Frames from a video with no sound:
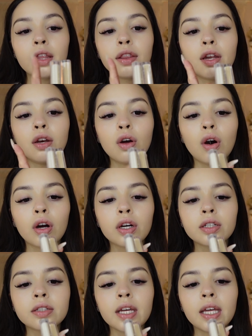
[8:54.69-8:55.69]
the
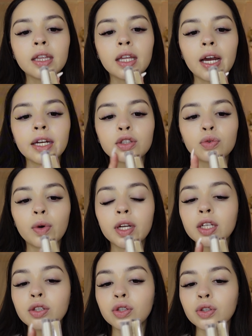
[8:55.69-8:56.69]
NARS in Light
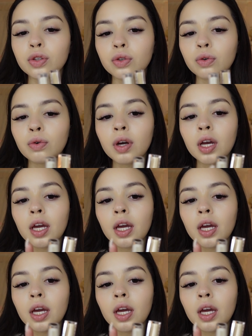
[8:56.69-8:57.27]
22